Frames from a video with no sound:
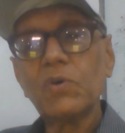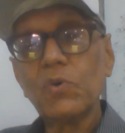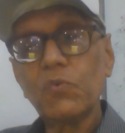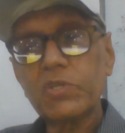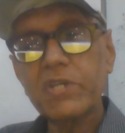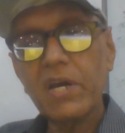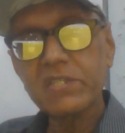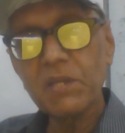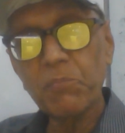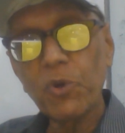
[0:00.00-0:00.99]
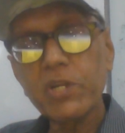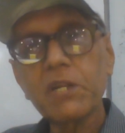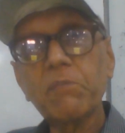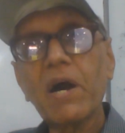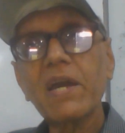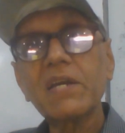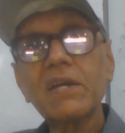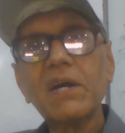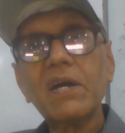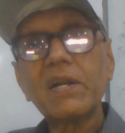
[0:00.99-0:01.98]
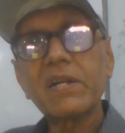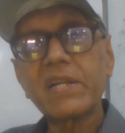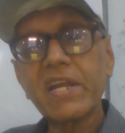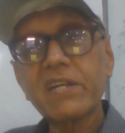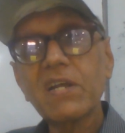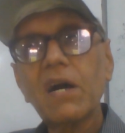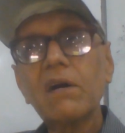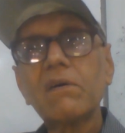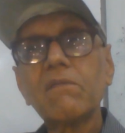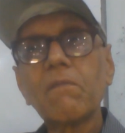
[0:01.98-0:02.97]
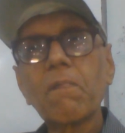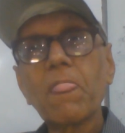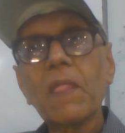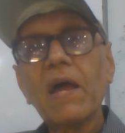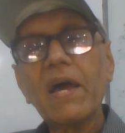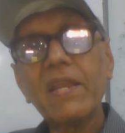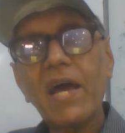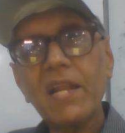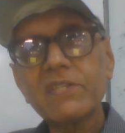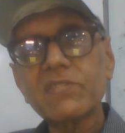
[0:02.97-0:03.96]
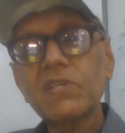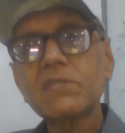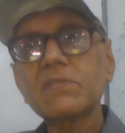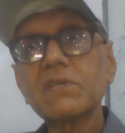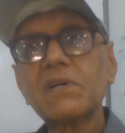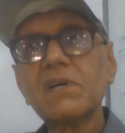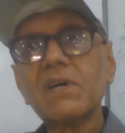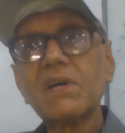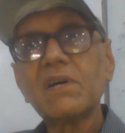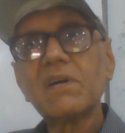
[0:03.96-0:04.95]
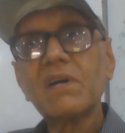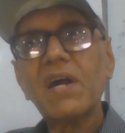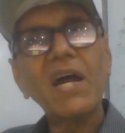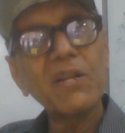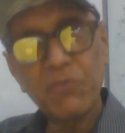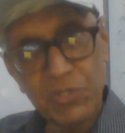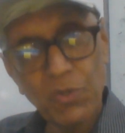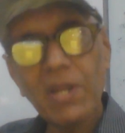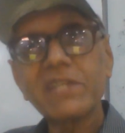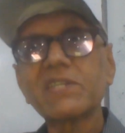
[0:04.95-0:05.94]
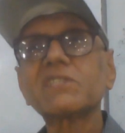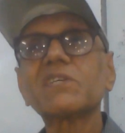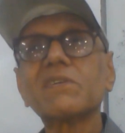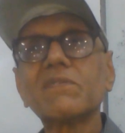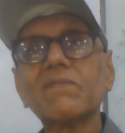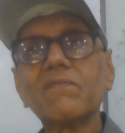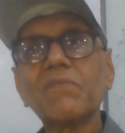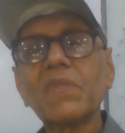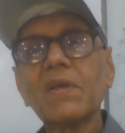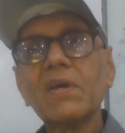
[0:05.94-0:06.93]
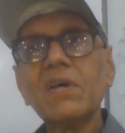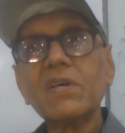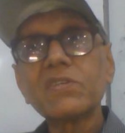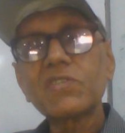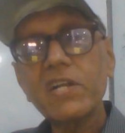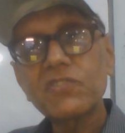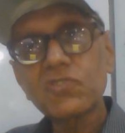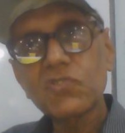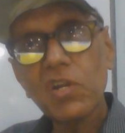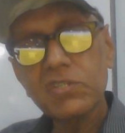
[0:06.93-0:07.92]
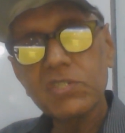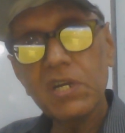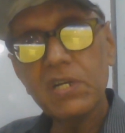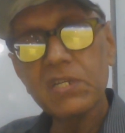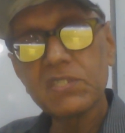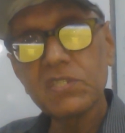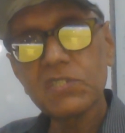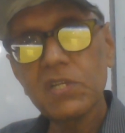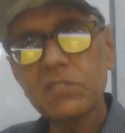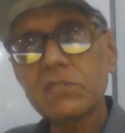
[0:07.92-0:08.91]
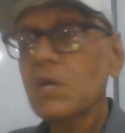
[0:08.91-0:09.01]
which are supported by data, analysis, and visualization. Such structured decisions